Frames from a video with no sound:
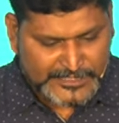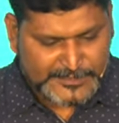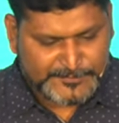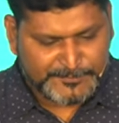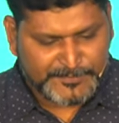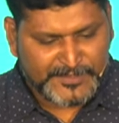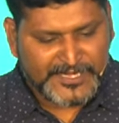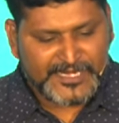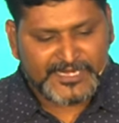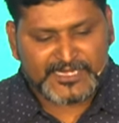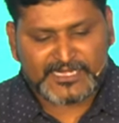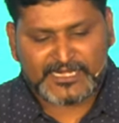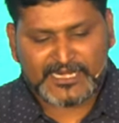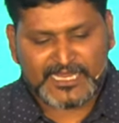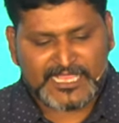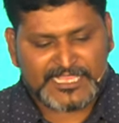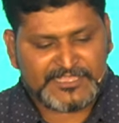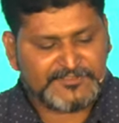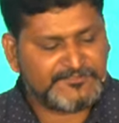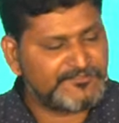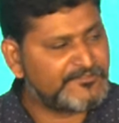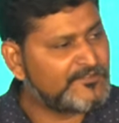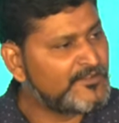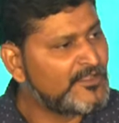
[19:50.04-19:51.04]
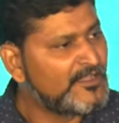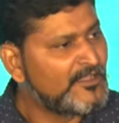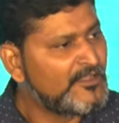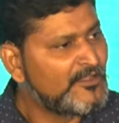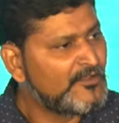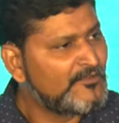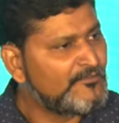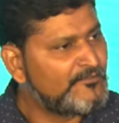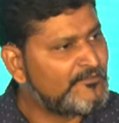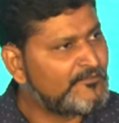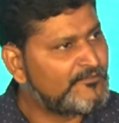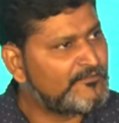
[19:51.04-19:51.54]
His prayer life
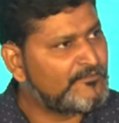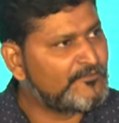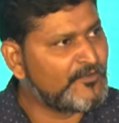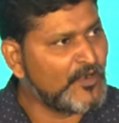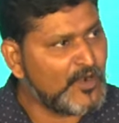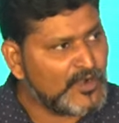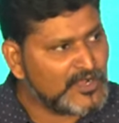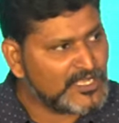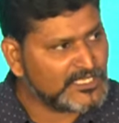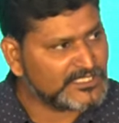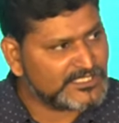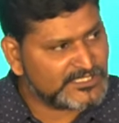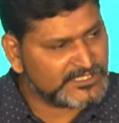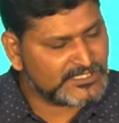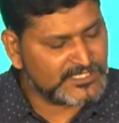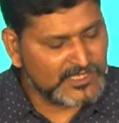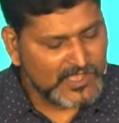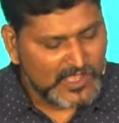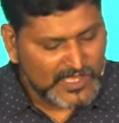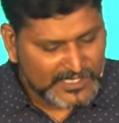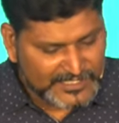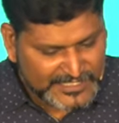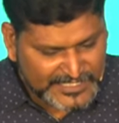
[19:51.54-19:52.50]
focused